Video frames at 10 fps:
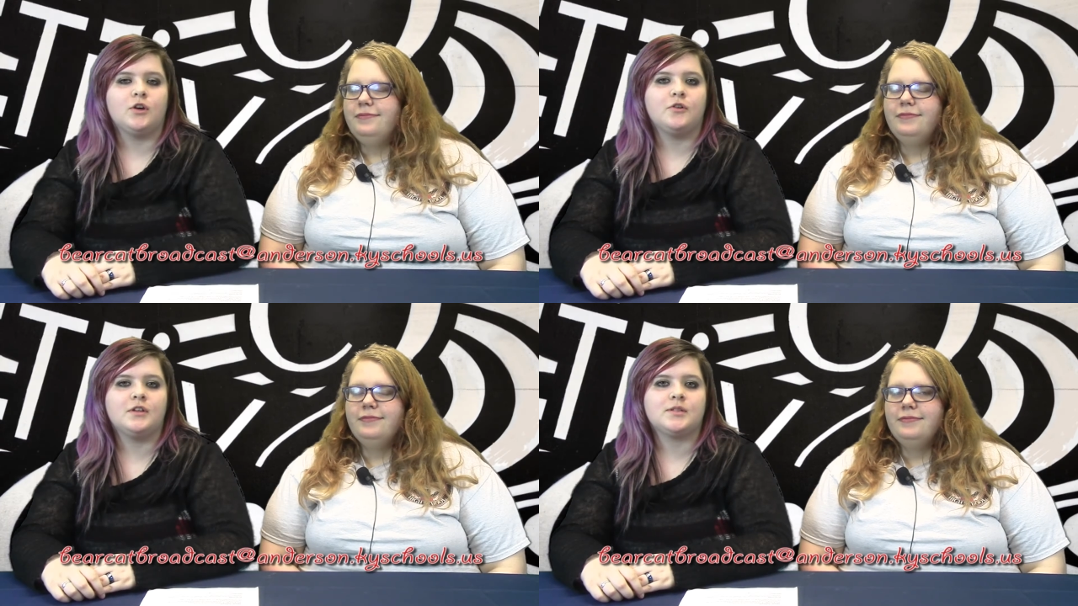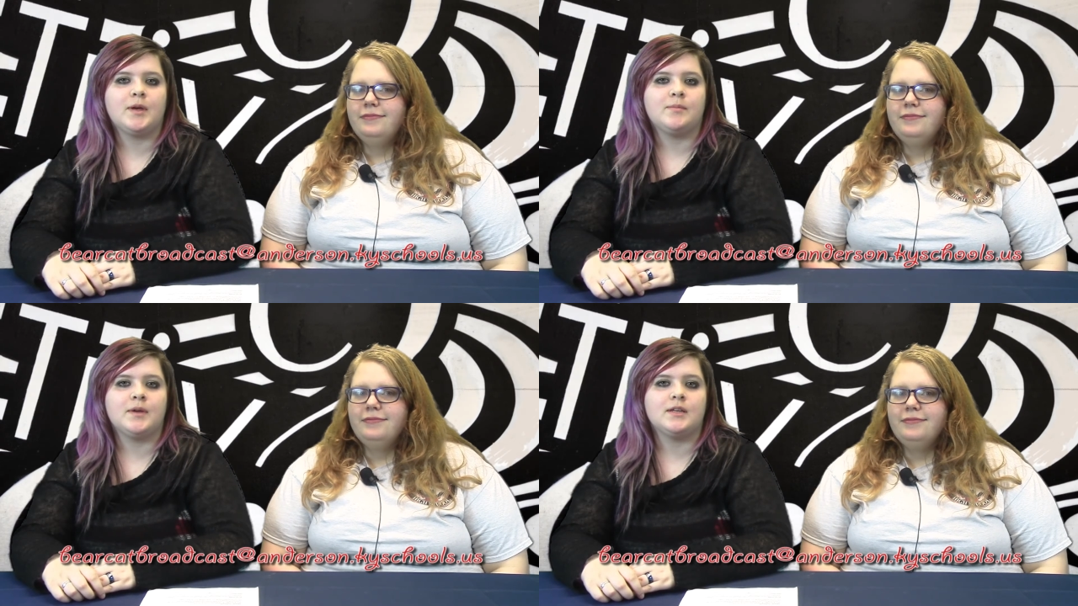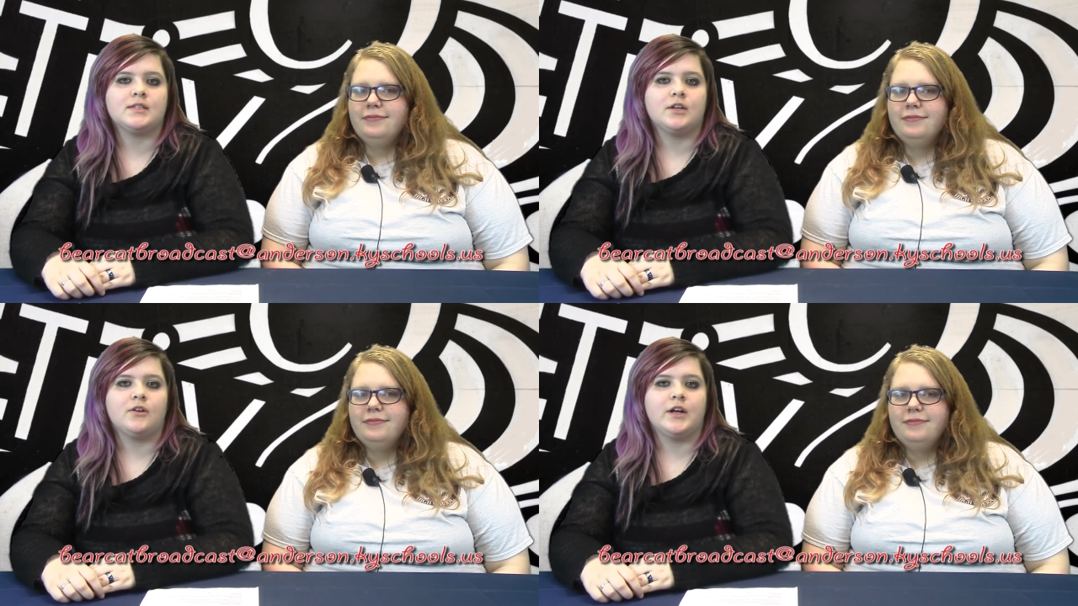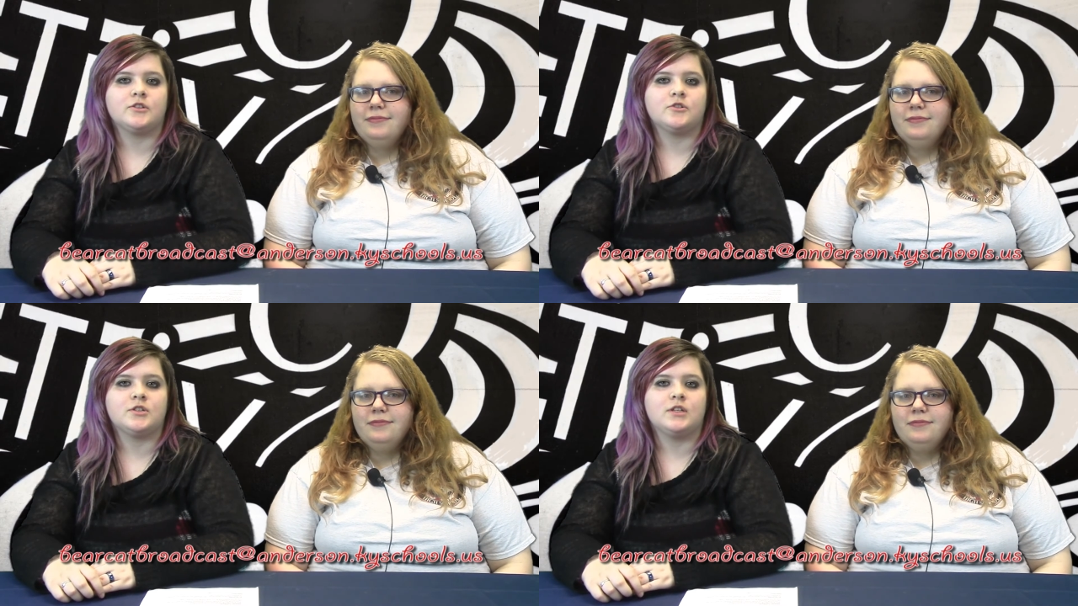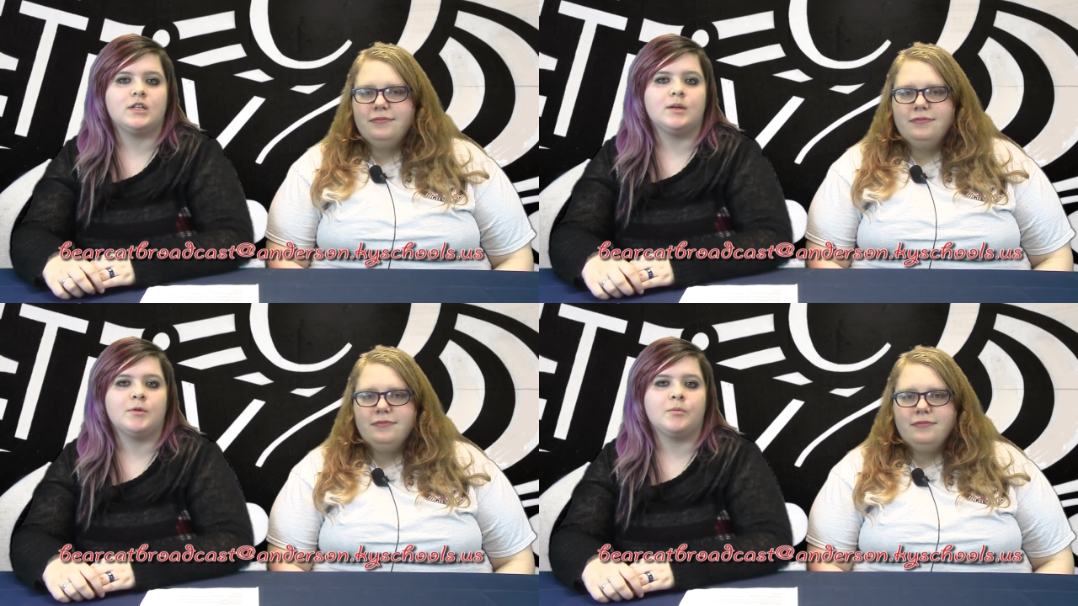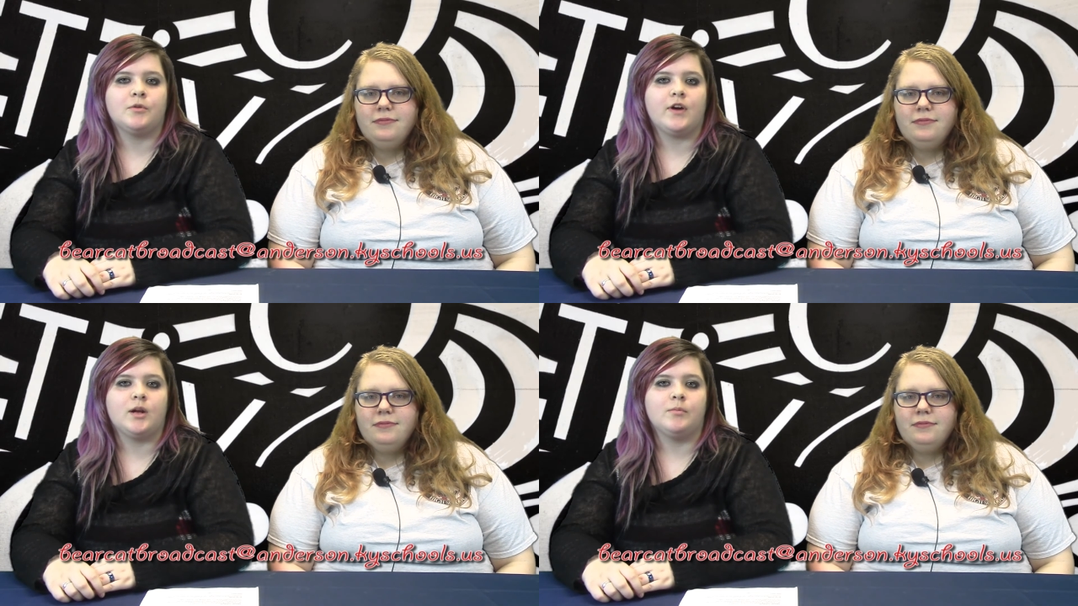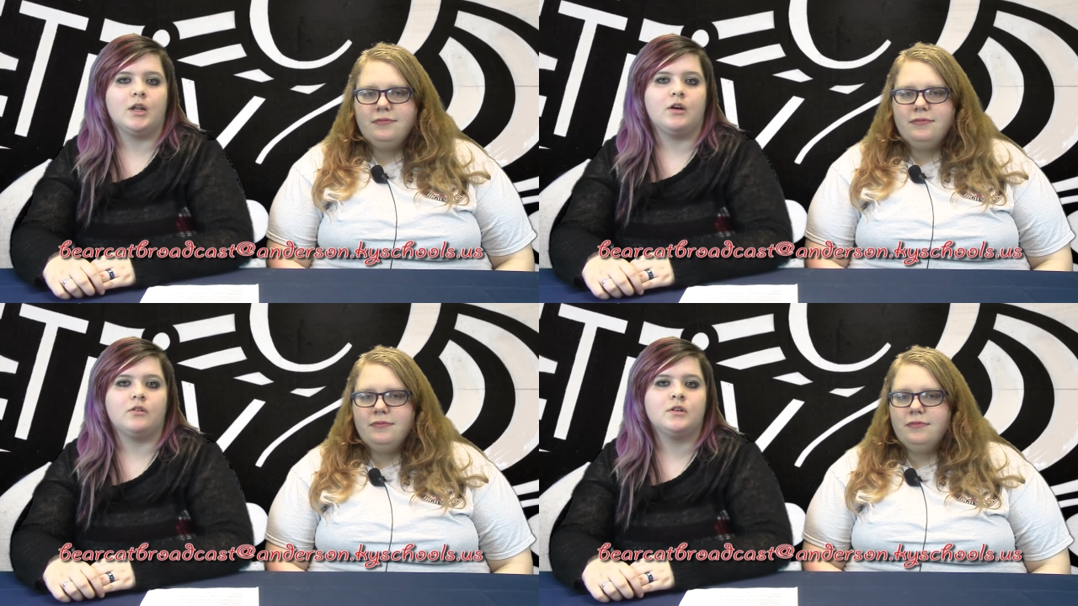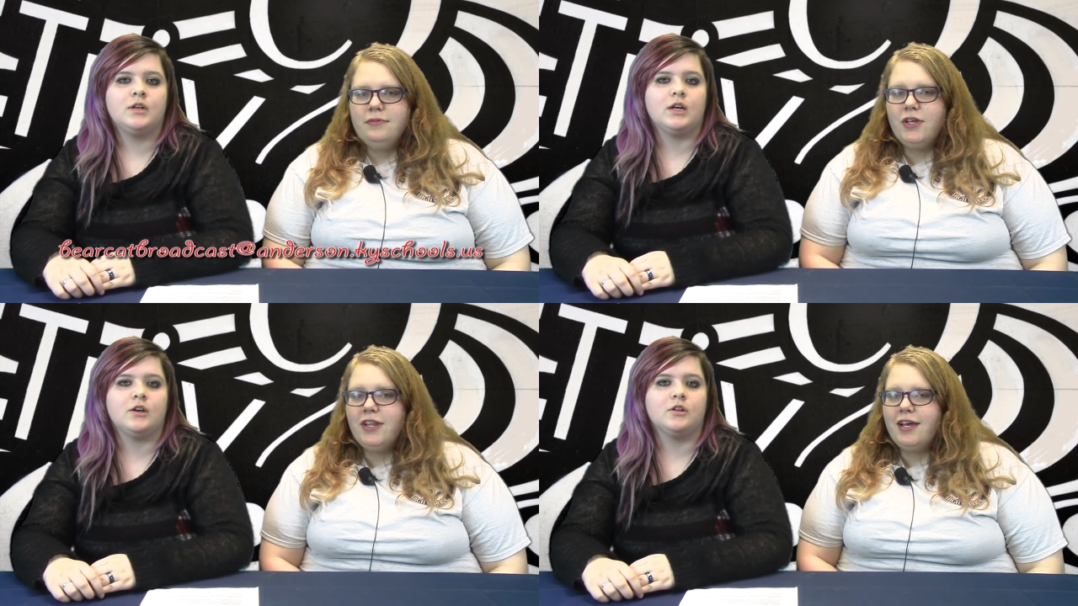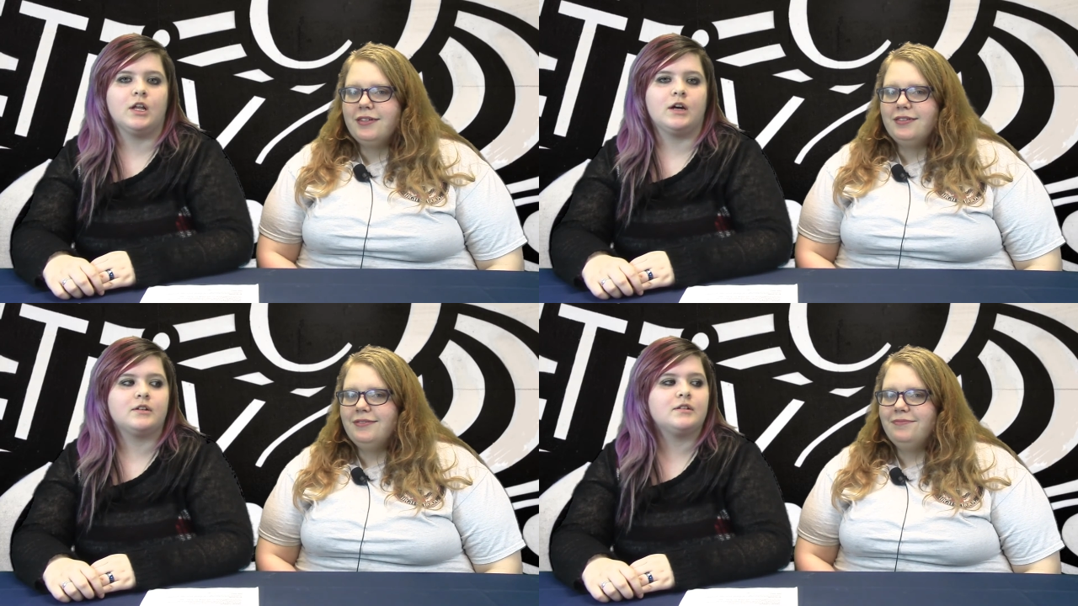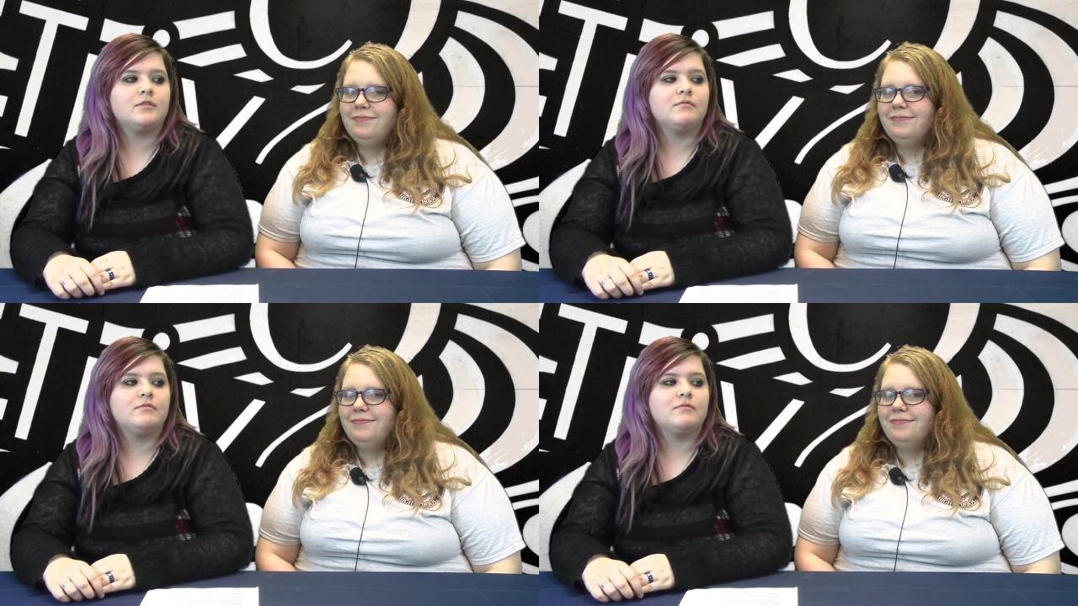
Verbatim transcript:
Speaker 1: know who this may be, send your answers to the email provided below. Good, luck. good luck.